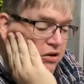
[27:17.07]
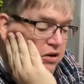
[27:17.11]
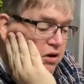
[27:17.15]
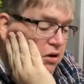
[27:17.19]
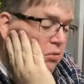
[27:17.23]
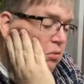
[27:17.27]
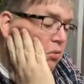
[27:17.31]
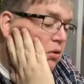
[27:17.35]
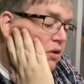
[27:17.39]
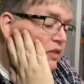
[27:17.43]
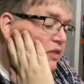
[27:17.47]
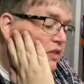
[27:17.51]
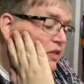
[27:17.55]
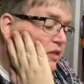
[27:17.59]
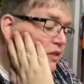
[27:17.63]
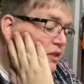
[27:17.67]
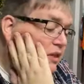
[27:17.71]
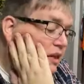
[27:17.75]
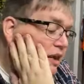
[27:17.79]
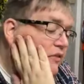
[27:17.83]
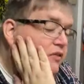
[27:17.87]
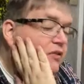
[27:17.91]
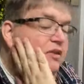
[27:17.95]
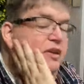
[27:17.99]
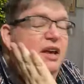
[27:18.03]
I don't know what
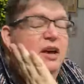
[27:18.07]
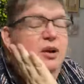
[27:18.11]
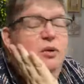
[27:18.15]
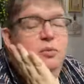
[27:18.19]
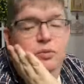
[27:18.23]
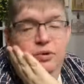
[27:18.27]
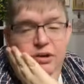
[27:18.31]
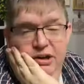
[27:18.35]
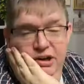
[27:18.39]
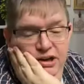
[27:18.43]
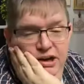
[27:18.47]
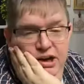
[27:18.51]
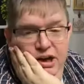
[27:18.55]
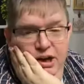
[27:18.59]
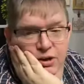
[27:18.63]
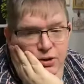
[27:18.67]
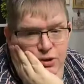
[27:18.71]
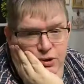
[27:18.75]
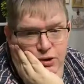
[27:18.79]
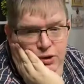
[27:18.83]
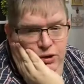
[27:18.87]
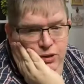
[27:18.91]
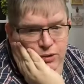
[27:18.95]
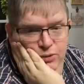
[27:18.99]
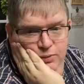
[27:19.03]
deviled egg wouldn't
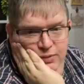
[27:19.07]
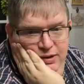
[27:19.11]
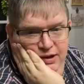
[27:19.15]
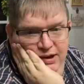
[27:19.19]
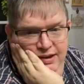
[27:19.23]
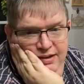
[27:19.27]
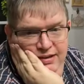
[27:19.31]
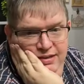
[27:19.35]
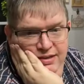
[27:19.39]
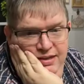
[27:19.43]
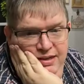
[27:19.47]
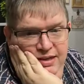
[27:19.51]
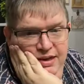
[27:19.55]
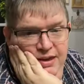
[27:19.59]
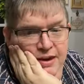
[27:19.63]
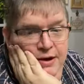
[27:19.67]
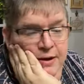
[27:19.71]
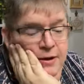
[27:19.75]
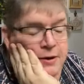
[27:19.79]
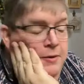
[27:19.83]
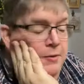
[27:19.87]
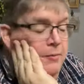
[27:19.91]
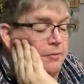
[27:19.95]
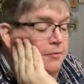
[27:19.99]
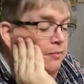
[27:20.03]
go good with.
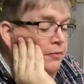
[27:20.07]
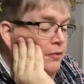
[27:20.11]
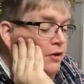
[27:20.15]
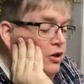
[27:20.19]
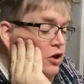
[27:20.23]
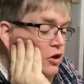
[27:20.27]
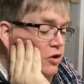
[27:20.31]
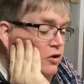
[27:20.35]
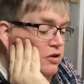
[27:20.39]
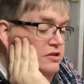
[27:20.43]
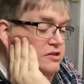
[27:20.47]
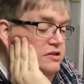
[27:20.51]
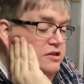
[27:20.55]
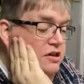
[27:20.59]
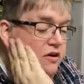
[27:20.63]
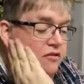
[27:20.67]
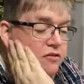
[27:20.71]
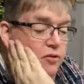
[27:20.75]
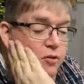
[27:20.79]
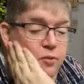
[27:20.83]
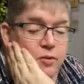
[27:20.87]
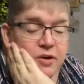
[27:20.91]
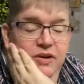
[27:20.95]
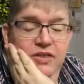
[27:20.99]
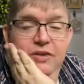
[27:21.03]
You can
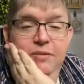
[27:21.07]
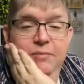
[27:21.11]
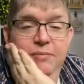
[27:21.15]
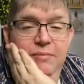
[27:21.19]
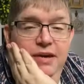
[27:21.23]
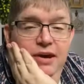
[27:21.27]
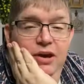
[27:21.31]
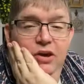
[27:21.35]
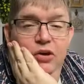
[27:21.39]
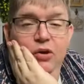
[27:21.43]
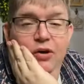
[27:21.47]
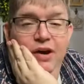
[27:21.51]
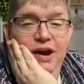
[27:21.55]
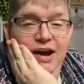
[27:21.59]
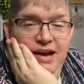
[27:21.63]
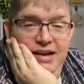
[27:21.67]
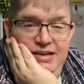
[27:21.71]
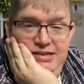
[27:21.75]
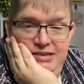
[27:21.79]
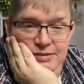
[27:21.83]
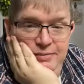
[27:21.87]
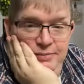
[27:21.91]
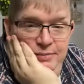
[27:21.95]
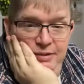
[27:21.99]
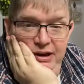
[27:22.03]
serve them with a meal or
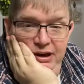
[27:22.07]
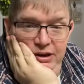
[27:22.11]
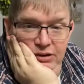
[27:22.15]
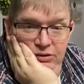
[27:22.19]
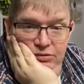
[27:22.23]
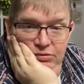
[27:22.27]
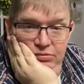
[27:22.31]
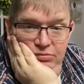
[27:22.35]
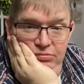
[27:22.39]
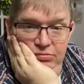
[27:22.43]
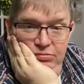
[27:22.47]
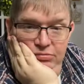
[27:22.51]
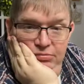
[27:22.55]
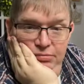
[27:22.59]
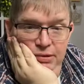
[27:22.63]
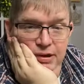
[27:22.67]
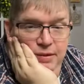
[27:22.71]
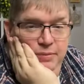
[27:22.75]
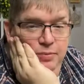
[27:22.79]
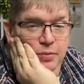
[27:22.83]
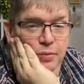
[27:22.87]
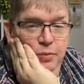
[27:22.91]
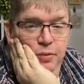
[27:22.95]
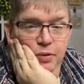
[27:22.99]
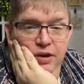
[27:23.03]
as a meal.
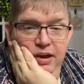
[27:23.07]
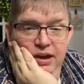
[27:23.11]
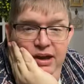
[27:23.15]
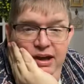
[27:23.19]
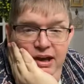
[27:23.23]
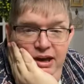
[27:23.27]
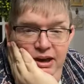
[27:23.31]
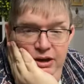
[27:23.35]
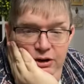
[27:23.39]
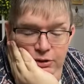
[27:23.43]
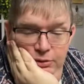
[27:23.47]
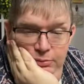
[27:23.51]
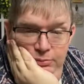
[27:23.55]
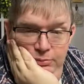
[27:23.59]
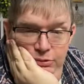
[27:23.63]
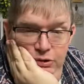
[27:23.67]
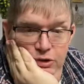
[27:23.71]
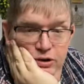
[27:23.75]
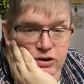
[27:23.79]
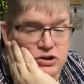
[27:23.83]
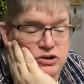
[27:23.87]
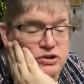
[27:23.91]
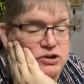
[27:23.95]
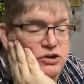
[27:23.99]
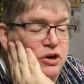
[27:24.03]
People will eat
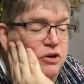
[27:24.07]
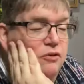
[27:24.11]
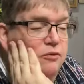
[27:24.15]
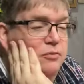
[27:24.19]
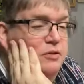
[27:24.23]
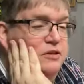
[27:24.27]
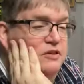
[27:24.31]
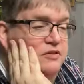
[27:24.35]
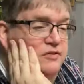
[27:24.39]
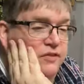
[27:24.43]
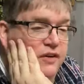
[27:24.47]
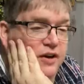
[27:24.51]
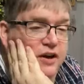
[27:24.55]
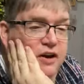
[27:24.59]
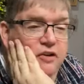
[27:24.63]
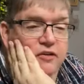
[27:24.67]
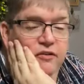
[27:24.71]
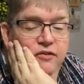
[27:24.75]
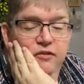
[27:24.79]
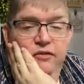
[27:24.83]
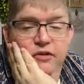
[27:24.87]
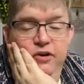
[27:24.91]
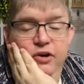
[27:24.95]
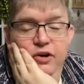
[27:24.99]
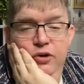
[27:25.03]
them. You can serve them as
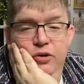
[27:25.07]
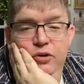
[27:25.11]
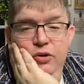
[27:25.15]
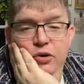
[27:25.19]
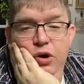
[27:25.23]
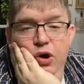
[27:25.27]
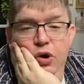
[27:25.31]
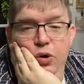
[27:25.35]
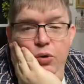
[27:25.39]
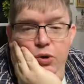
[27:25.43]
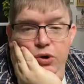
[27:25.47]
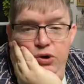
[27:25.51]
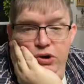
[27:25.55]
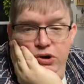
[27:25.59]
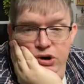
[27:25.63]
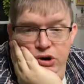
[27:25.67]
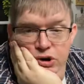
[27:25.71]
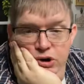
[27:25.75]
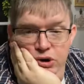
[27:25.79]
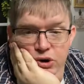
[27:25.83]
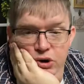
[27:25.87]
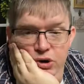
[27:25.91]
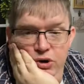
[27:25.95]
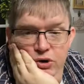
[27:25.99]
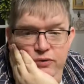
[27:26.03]
finger food or hors
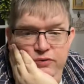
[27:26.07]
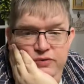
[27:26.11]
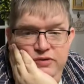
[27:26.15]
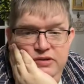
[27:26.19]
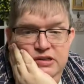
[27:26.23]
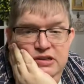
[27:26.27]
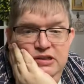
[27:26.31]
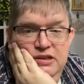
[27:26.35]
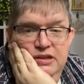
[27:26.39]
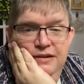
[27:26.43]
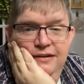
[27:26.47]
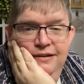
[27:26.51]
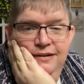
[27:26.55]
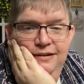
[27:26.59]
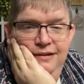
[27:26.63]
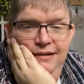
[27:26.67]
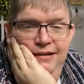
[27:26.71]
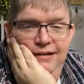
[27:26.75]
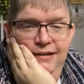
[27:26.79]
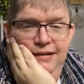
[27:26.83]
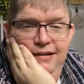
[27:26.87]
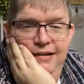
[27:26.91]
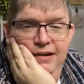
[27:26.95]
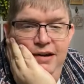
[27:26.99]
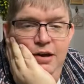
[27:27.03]
d'oeuvres.
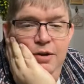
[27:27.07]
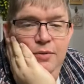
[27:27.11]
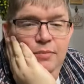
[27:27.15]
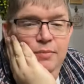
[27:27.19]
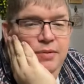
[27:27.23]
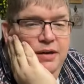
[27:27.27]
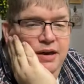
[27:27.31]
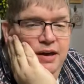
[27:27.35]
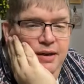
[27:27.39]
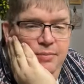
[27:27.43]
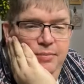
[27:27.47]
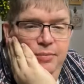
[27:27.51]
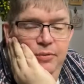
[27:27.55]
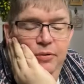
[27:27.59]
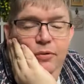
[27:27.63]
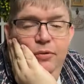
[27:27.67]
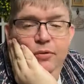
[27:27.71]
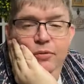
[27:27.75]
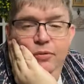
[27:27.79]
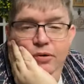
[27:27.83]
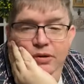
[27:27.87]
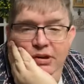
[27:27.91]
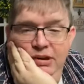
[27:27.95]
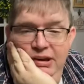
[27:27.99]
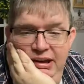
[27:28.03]

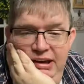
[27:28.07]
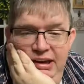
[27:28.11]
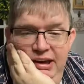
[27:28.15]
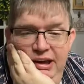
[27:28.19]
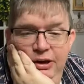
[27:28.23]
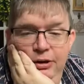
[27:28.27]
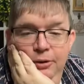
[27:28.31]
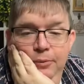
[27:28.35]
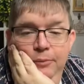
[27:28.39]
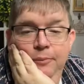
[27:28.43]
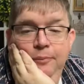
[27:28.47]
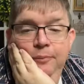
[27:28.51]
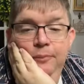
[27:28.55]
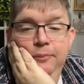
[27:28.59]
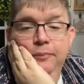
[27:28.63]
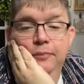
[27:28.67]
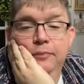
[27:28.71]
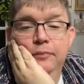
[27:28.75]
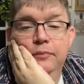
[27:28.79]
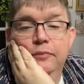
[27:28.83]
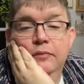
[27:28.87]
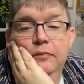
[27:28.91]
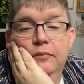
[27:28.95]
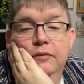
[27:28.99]
People will eat them.